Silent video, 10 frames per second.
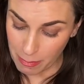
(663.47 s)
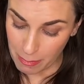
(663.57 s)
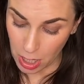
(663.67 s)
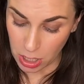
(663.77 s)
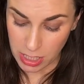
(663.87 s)

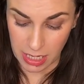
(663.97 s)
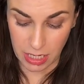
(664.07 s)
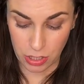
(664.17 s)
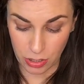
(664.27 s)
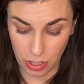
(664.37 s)
marking
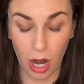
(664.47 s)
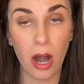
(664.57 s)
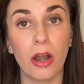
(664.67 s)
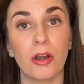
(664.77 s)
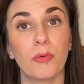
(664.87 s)
your
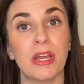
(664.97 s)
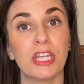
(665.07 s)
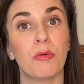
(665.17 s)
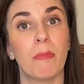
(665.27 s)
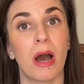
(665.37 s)
card when
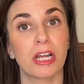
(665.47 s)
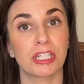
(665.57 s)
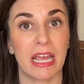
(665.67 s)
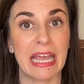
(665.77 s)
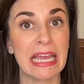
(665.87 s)
you Maj
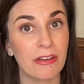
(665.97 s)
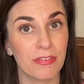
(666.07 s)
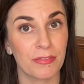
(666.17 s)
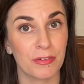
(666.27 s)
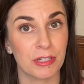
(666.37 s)
a hand for
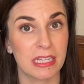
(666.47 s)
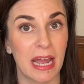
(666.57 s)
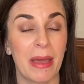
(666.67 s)
the first time,